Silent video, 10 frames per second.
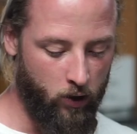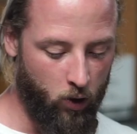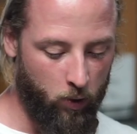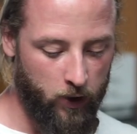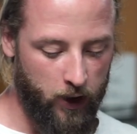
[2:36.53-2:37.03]

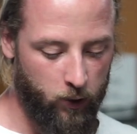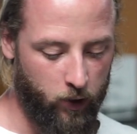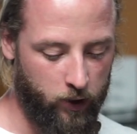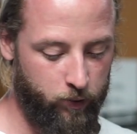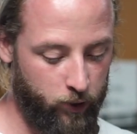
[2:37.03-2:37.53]
Normally
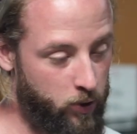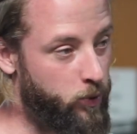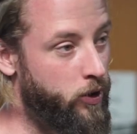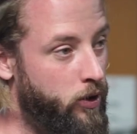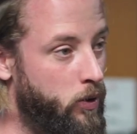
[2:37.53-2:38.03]
what Bruno
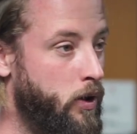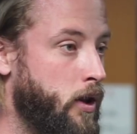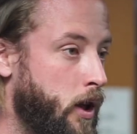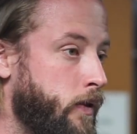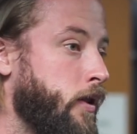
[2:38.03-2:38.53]
would do and a
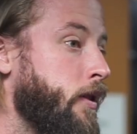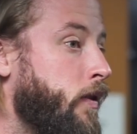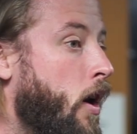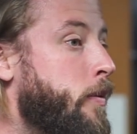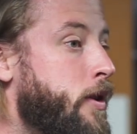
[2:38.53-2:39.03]
lot of other
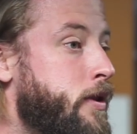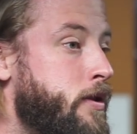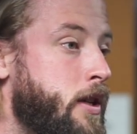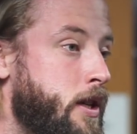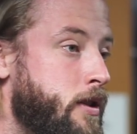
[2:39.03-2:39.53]

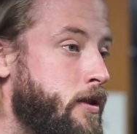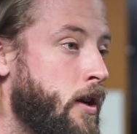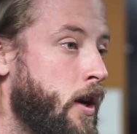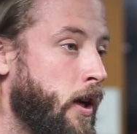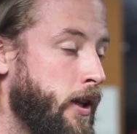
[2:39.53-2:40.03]
farmers
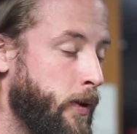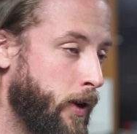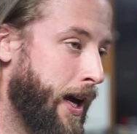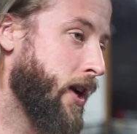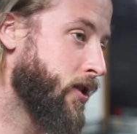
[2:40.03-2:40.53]
is they will
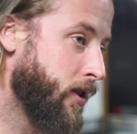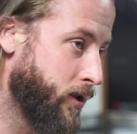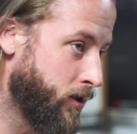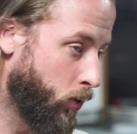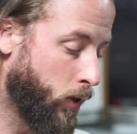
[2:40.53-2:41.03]
actually
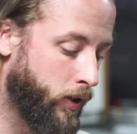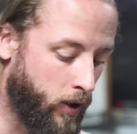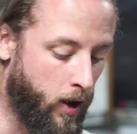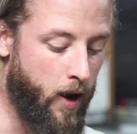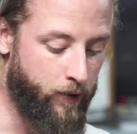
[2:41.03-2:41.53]
sort the
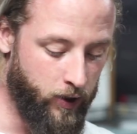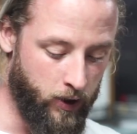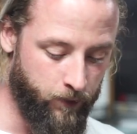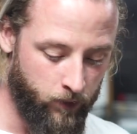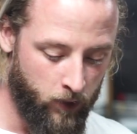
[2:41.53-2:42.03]

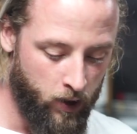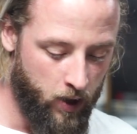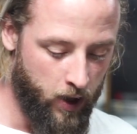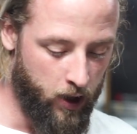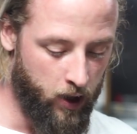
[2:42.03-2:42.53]
coffee
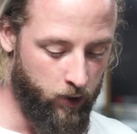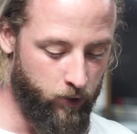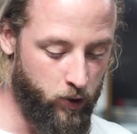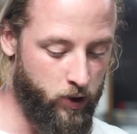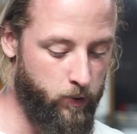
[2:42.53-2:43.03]

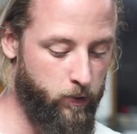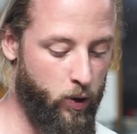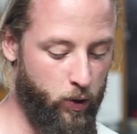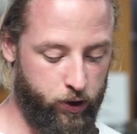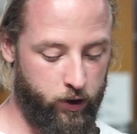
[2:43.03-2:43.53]
using
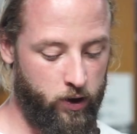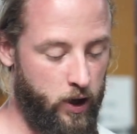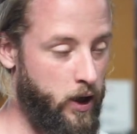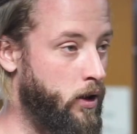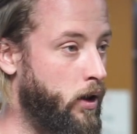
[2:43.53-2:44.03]
both
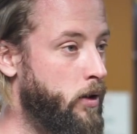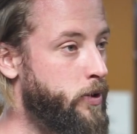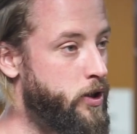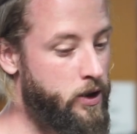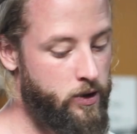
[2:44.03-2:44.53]
color
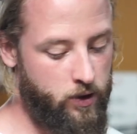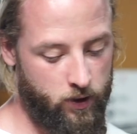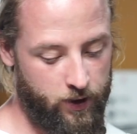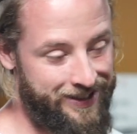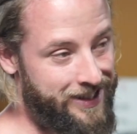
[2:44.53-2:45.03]

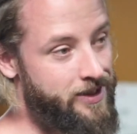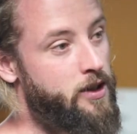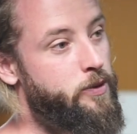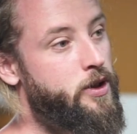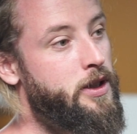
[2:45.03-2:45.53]
machines, density
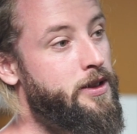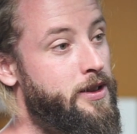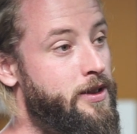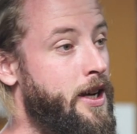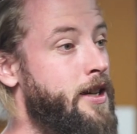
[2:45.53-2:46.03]
machines, and
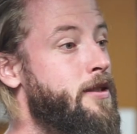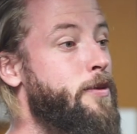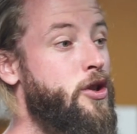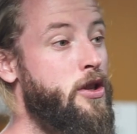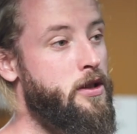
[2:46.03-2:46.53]
size
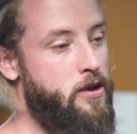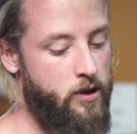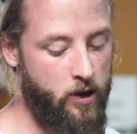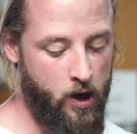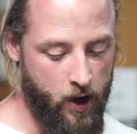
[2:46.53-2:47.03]
machines.